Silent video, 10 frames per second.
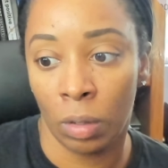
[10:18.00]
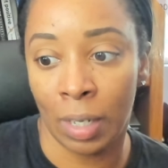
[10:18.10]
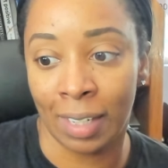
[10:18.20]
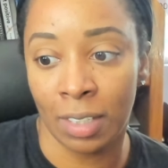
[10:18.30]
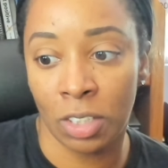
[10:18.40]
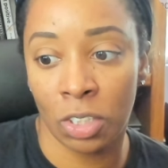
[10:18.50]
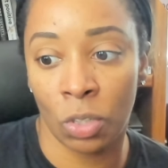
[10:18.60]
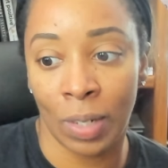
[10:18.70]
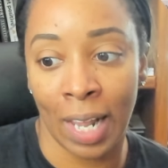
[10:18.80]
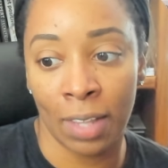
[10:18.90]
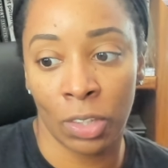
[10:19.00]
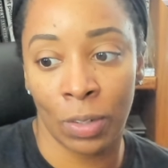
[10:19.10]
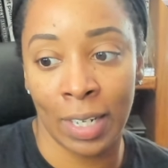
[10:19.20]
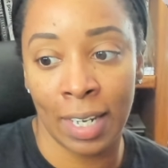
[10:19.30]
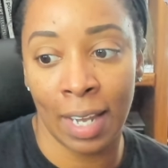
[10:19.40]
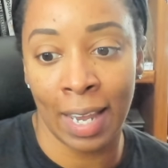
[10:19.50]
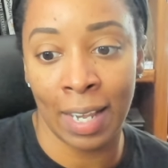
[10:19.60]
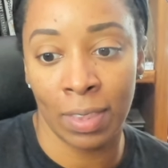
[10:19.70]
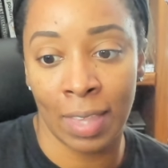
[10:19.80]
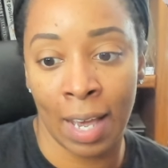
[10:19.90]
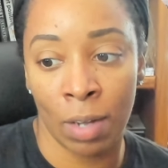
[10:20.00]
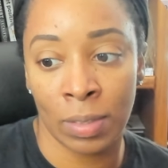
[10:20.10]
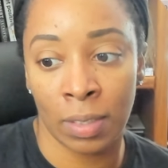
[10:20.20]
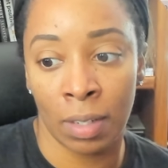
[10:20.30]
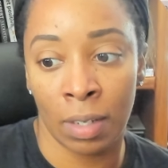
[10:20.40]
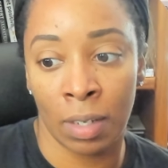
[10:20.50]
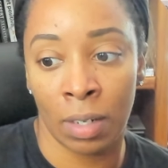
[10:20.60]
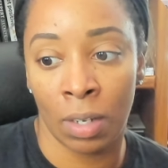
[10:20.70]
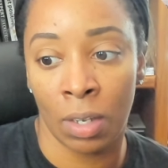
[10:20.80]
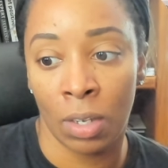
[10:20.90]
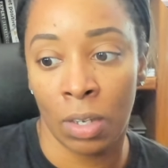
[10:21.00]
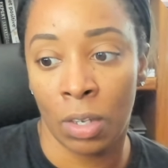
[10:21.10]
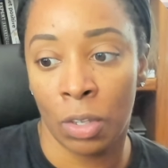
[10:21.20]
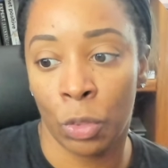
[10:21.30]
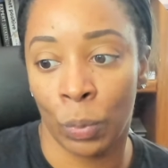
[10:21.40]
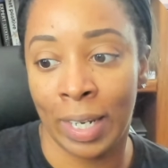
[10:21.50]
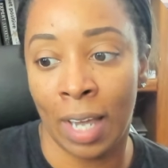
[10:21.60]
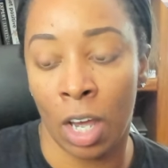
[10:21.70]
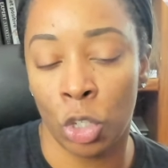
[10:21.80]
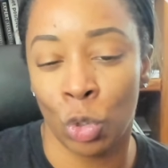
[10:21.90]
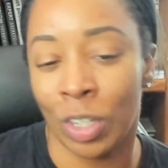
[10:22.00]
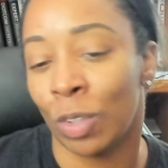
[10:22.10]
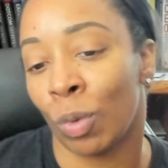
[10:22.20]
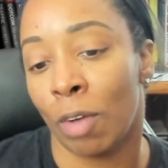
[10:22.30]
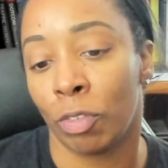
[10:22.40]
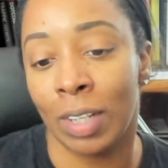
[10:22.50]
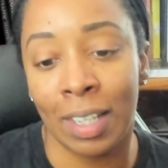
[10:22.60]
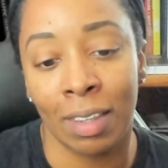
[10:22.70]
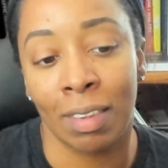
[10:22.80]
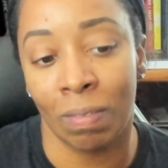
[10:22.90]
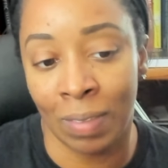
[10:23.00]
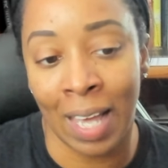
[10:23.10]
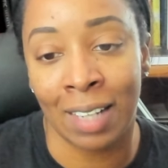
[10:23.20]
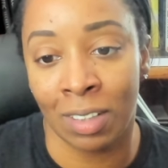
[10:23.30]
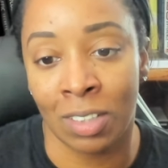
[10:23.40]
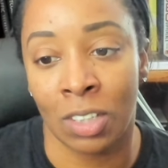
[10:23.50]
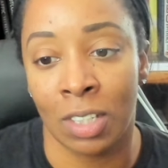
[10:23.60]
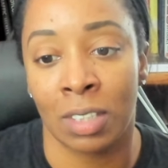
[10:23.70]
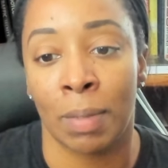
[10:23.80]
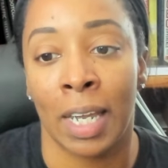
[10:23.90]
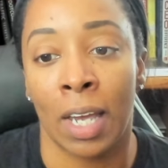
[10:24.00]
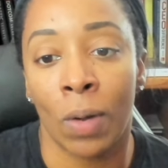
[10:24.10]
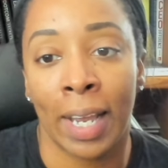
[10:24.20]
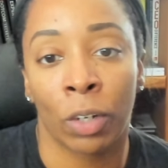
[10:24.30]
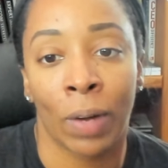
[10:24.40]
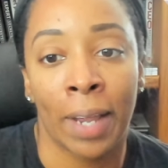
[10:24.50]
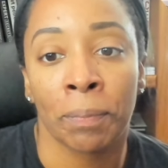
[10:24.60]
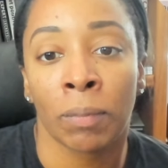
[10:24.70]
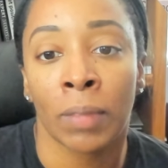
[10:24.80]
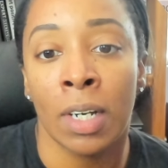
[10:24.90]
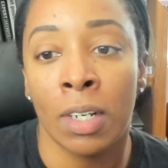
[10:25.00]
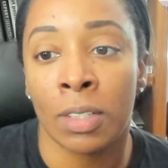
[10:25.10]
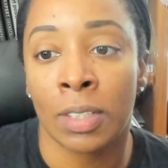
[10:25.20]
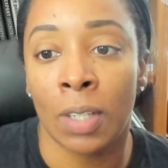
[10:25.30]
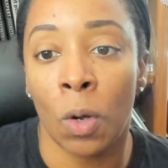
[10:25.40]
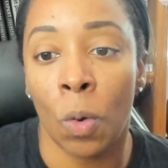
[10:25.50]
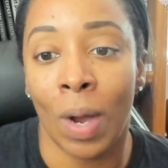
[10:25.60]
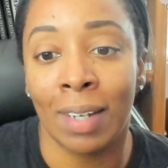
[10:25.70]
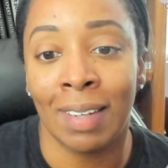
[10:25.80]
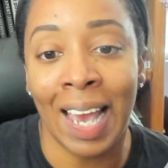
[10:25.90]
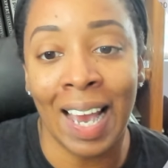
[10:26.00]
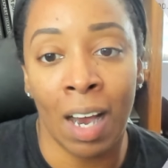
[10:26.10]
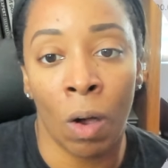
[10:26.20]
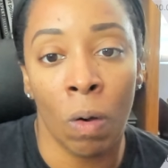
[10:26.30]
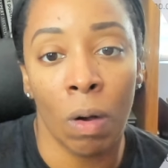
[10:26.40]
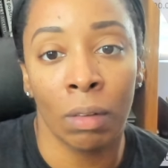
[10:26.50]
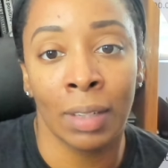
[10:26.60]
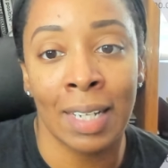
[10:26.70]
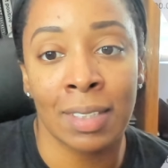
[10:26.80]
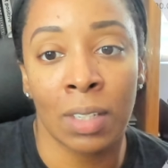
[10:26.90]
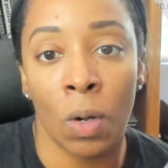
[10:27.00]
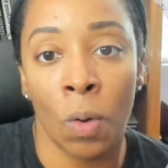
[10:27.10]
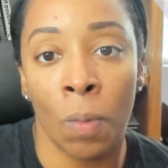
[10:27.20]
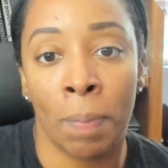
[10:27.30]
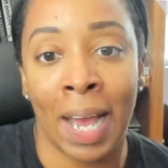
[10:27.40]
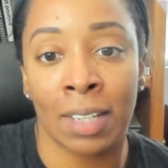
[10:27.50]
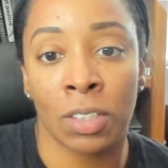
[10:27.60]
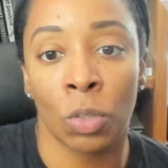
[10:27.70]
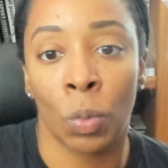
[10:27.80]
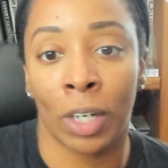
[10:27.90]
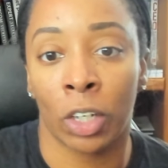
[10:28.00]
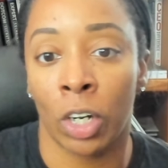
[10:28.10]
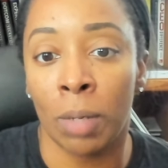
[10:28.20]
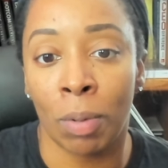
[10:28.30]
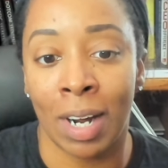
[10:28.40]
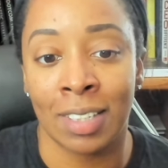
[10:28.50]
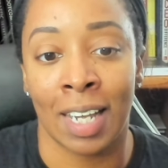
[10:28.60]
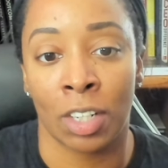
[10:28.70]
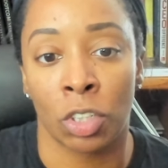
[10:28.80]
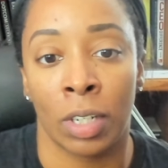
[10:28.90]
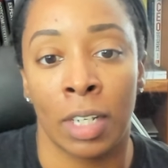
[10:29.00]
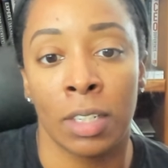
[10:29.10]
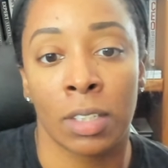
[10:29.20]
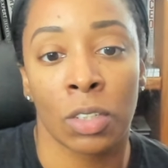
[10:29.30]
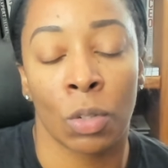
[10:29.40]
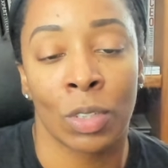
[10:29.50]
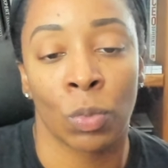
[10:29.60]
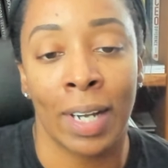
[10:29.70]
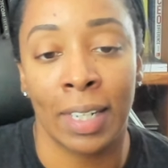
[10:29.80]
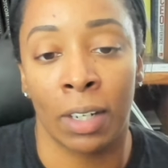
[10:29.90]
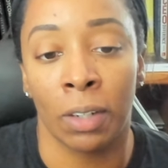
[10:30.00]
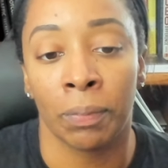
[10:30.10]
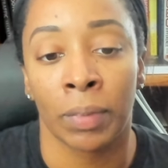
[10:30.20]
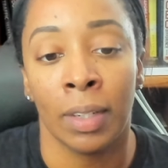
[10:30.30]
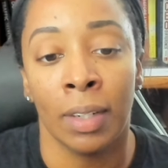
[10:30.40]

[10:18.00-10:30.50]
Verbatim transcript: Yeah, let's just do that. 38,300 roughly. That looks good to me. Okay, great. So now let's go back to where current price action is. So it's right here.